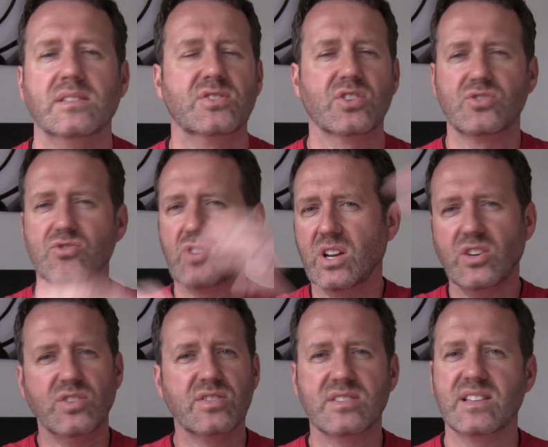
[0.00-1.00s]
Just try and
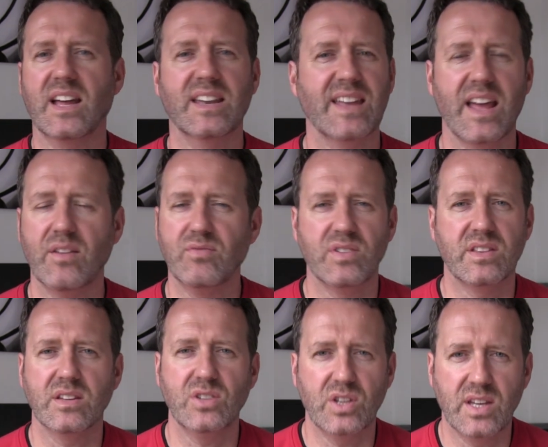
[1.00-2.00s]
understand
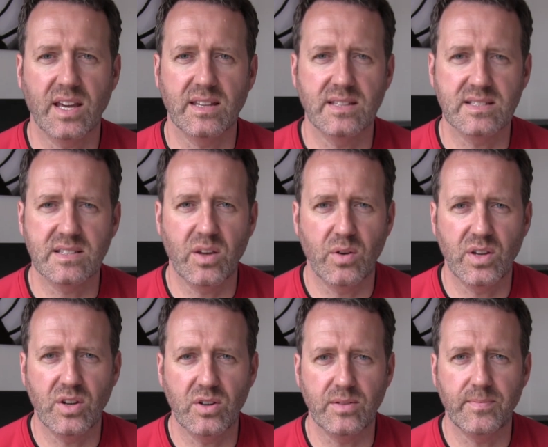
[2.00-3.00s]
everything you can that's going
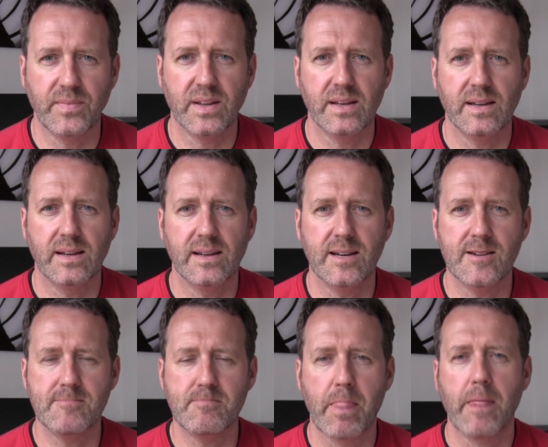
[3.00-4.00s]
on.
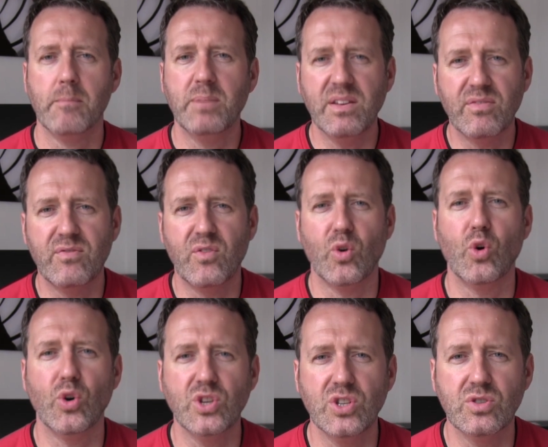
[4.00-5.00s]

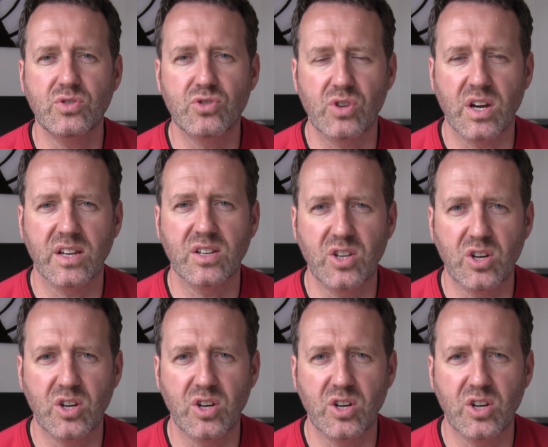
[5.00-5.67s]
before you try and